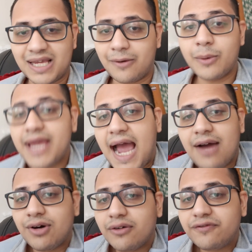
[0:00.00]
We
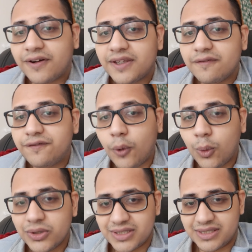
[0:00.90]
have our fucking
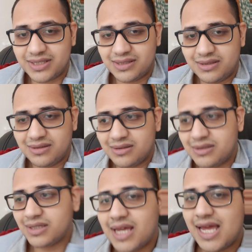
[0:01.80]
phones.
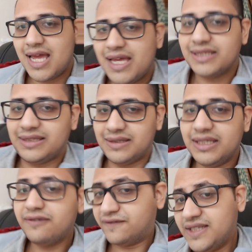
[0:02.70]

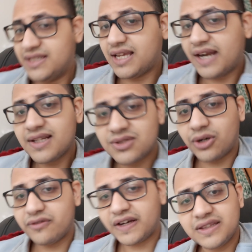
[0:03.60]
If this guy does
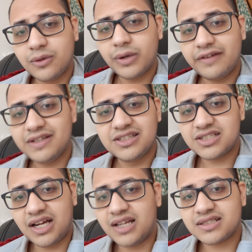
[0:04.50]
not find the way, we'll just
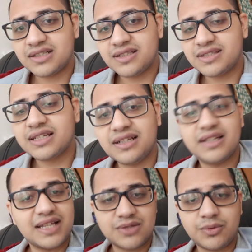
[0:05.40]
ask at the signal.
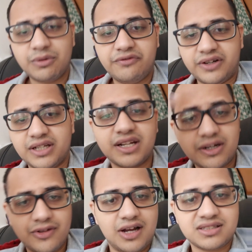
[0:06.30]
And that's what we fucking did.
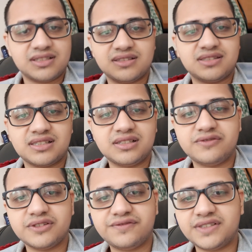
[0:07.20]
We asked at the signal
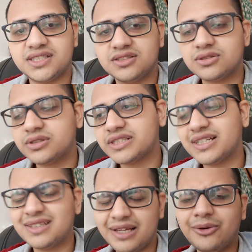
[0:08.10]
for the fucking road there.
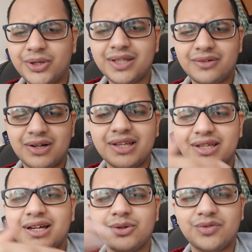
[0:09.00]
And like, oh yeah, they were like,
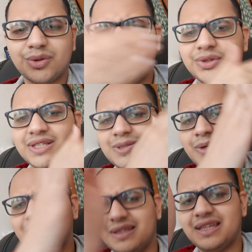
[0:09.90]
yeah, you have to go this
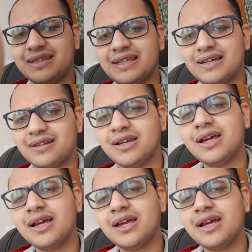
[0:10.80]
way and then there.